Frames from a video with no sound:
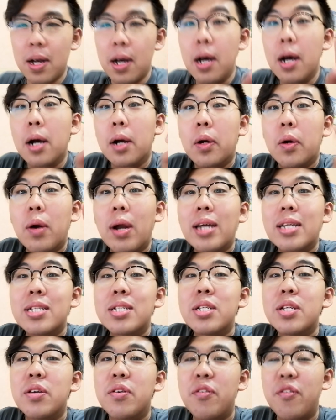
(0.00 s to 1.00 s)

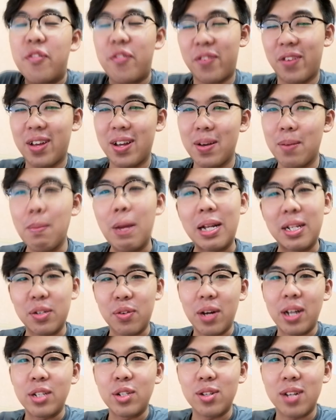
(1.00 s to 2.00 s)
aggressive my
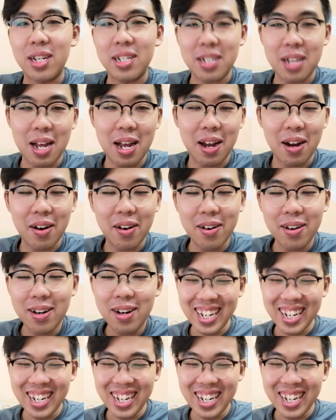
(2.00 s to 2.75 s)
tarantulas are.